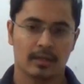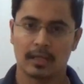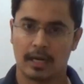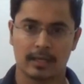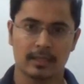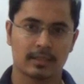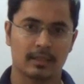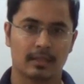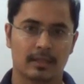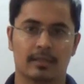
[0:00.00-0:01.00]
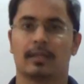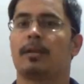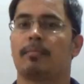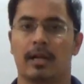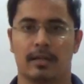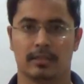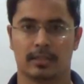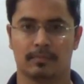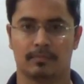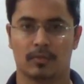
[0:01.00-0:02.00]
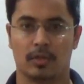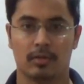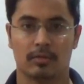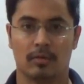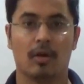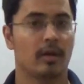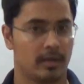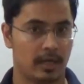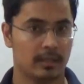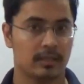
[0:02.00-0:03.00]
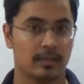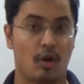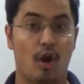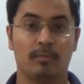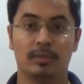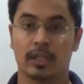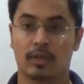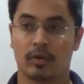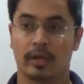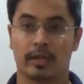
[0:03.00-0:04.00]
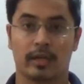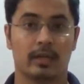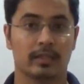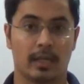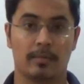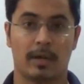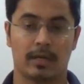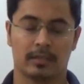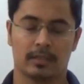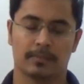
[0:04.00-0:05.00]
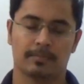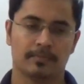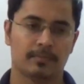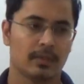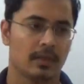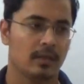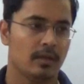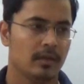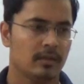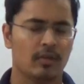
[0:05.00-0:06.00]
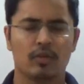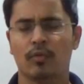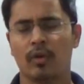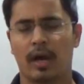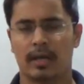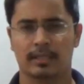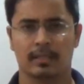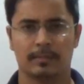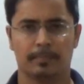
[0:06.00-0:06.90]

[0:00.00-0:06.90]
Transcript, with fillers: That is design patterns or rather object oriented design patterns. Now you would ask,